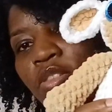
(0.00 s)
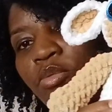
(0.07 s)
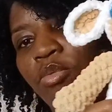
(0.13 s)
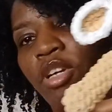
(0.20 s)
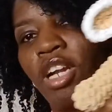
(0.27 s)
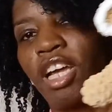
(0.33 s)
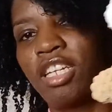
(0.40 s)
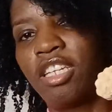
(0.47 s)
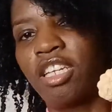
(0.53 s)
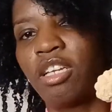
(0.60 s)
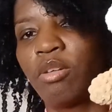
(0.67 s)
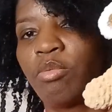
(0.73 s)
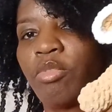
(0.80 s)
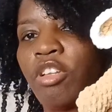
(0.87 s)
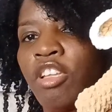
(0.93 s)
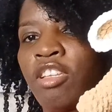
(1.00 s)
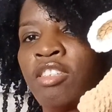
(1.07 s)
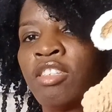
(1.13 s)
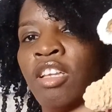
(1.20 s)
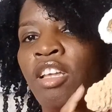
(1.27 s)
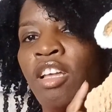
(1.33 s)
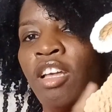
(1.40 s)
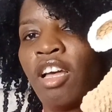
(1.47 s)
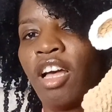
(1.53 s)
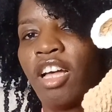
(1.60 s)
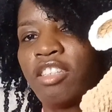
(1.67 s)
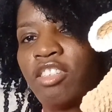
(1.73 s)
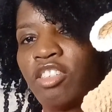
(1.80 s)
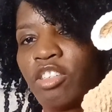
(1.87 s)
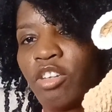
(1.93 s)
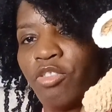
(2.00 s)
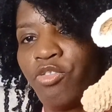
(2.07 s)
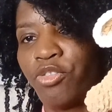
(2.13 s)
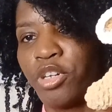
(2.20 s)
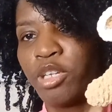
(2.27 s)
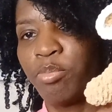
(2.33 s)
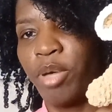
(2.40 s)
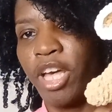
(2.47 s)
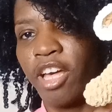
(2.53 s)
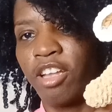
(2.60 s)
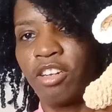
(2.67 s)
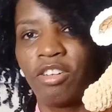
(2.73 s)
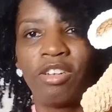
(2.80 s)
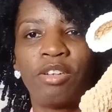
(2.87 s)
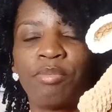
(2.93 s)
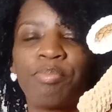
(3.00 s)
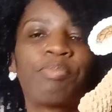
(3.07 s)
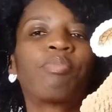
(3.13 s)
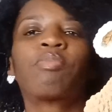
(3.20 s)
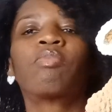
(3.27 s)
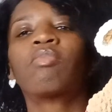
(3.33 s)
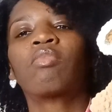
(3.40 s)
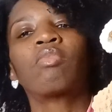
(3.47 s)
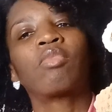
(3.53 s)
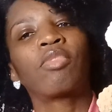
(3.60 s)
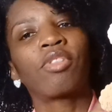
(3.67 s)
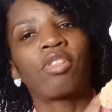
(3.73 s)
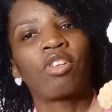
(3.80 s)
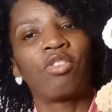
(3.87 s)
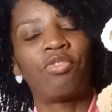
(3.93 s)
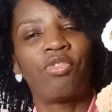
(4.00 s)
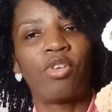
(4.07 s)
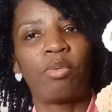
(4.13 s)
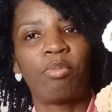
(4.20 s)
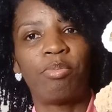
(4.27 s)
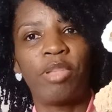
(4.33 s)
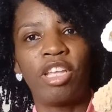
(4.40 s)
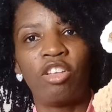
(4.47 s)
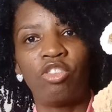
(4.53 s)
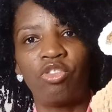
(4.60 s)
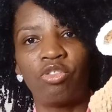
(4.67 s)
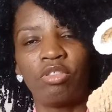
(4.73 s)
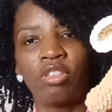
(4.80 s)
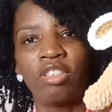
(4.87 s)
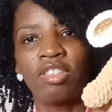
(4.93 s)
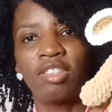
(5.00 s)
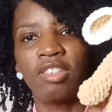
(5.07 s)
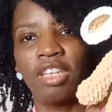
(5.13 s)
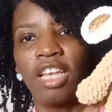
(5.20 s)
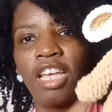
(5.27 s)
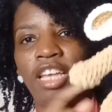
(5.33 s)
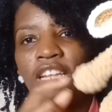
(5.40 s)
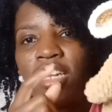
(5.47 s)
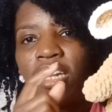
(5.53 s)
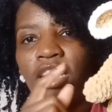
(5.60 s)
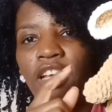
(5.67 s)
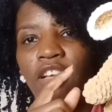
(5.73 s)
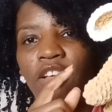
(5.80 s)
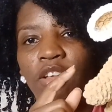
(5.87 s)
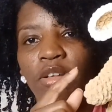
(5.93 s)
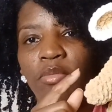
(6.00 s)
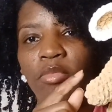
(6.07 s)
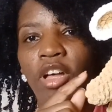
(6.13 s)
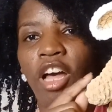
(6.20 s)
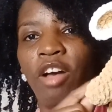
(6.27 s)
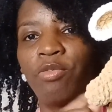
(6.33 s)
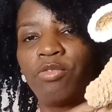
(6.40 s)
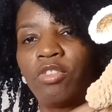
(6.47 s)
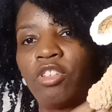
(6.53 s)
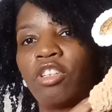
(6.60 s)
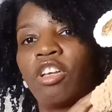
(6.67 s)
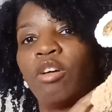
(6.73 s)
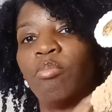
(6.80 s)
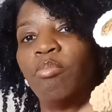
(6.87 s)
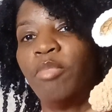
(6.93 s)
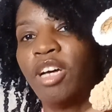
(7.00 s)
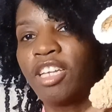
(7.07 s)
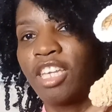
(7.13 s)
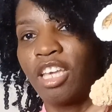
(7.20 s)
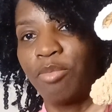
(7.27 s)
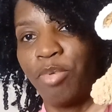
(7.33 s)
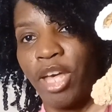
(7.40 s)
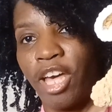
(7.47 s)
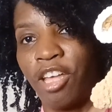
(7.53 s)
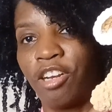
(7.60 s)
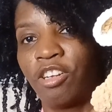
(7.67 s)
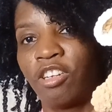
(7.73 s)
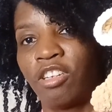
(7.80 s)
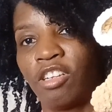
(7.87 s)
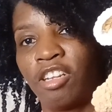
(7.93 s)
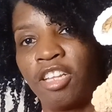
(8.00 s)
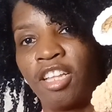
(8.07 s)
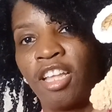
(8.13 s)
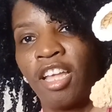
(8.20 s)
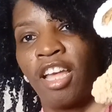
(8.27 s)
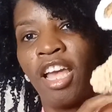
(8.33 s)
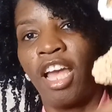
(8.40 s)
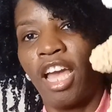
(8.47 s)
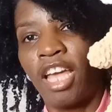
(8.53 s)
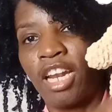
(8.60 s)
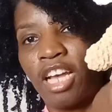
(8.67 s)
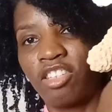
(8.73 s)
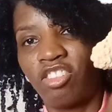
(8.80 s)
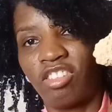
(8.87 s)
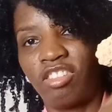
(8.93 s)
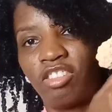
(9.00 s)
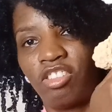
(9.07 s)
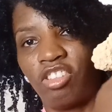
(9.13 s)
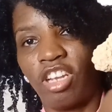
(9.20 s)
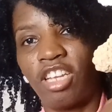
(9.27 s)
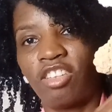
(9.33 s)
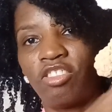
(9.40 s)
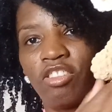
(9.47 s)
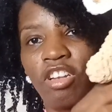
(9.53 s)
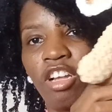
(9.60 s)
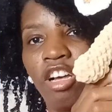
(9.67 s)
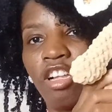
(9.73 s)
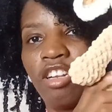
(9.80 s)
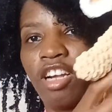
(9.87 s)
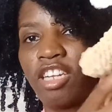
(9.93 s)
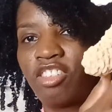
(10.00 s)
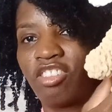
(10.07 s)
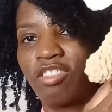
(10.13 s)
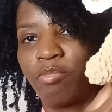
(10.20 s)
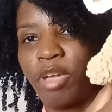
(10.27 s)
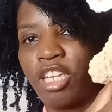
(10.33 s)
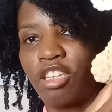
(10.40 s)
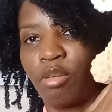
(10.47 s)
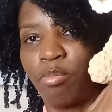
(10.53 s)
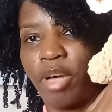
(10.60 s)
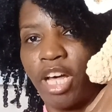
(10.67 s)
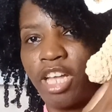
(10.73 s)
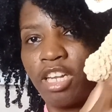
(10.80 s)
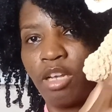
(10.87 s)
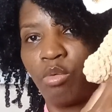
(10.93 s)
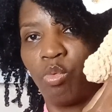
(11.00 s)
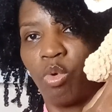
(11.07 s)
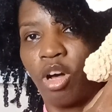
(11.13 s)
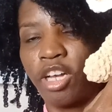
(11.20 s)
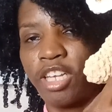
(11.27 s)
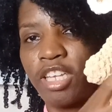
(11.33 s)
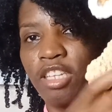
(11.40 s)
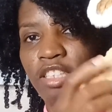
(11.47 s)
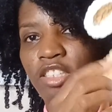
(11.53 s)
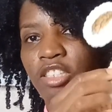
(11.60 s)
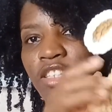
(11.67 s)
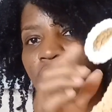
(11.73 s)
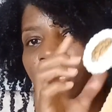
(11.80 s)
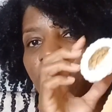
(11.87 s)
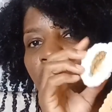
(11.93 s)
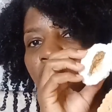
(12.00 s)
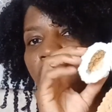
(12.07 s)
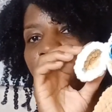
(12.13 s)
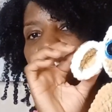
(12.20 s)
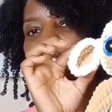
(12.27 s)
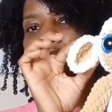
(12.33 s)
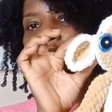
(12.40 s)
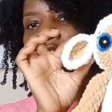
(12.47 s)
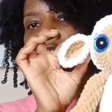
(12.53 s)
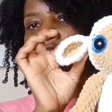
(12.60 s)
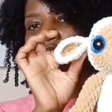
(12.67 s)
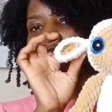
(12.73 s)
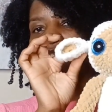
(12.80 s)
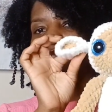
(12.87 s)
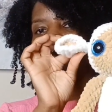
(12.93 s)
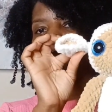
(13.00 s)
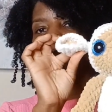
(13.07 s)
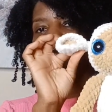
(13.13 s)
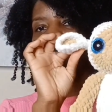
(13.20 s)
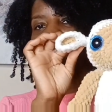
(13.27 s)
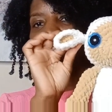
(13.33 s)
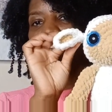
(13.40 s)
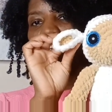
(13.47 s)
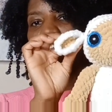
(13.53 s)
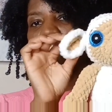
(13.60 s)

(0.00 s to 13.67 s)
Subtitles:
what I did was I took a free pattern from Pinterest, and I took a monkey pattern and I just changed the color. I just made the body white, and instead of